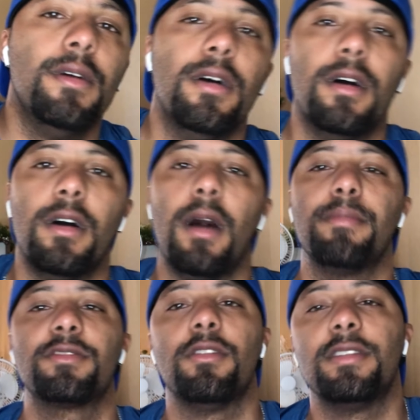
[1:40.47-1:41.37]
Uh, I'm
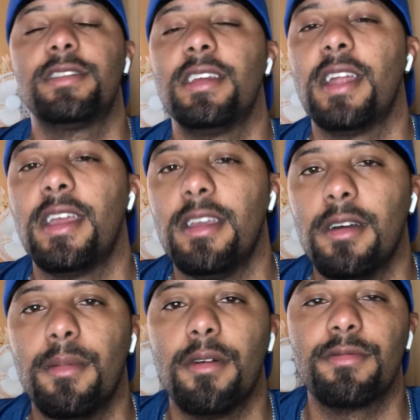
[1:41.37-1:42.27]
sorry, 10
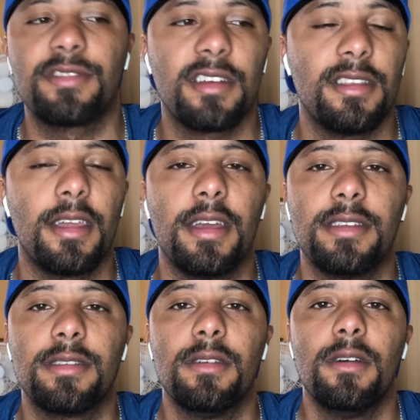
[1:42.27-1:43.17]
a.m. on
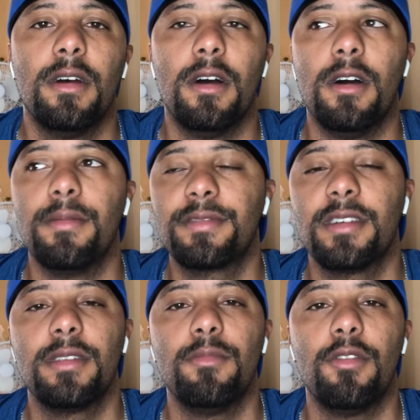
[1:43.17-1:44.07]
Sundays. Um,
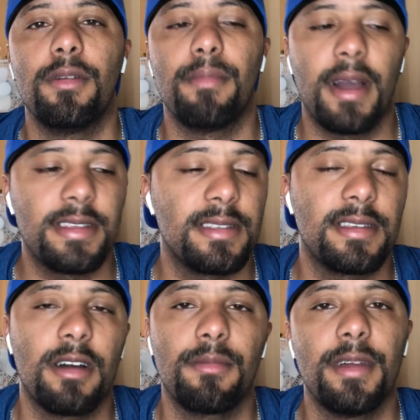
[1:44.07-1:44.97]
Sunday morning boxing
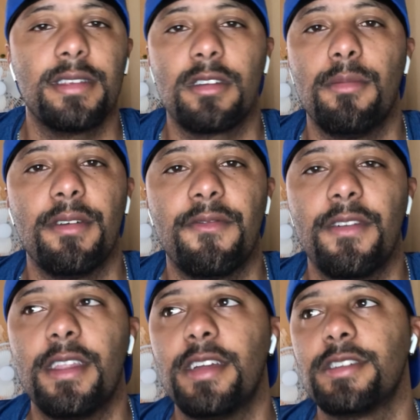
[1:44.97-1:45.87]
talk, man. It's gonna be a
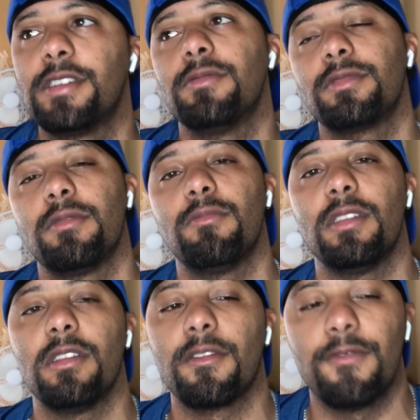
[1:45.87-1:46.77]
fun ass show. So
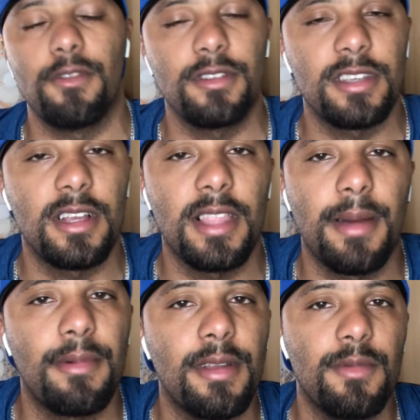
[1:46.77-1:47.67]
really looking forward to
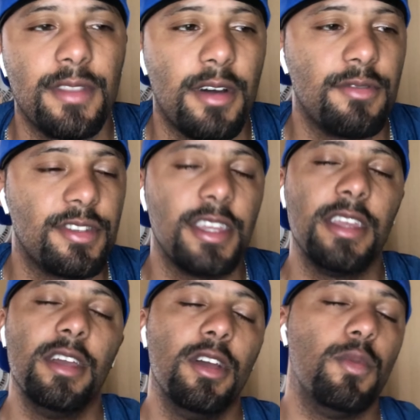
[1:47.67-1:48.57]
collaborating with the
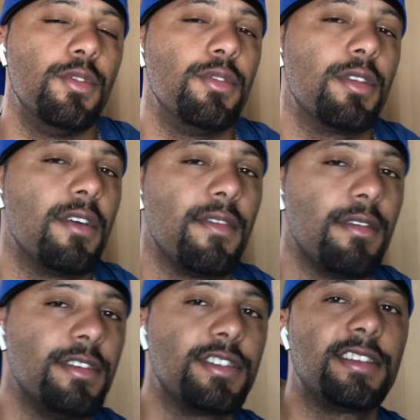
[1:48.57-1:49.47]
OG. We'll do it over
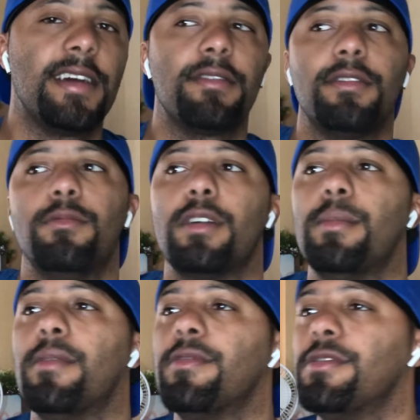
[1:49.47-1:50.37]
on his channel, then we'll
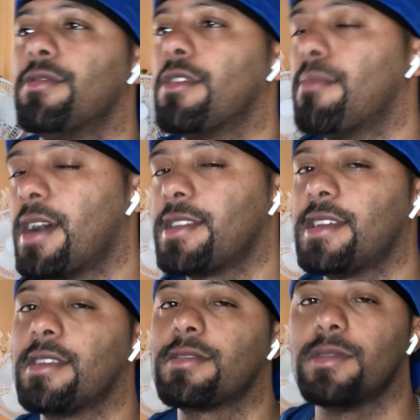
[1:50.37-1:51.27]
come over and do it on my
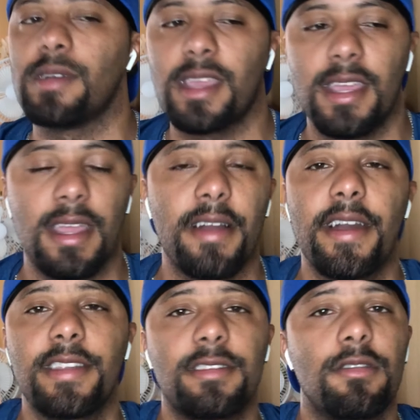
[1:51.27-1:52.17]
channel. So again, y'all
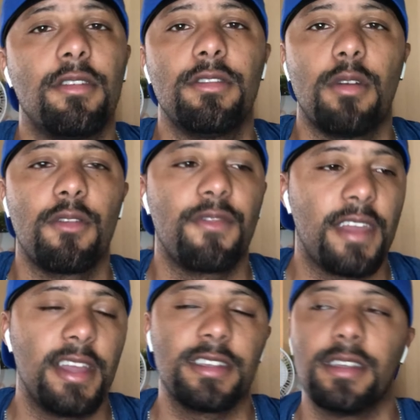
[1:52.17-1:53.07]
gotta turn on your
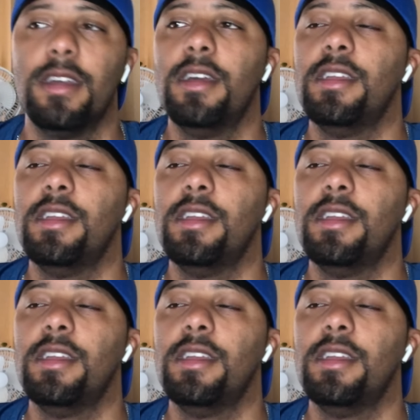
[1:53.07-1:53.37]
notification.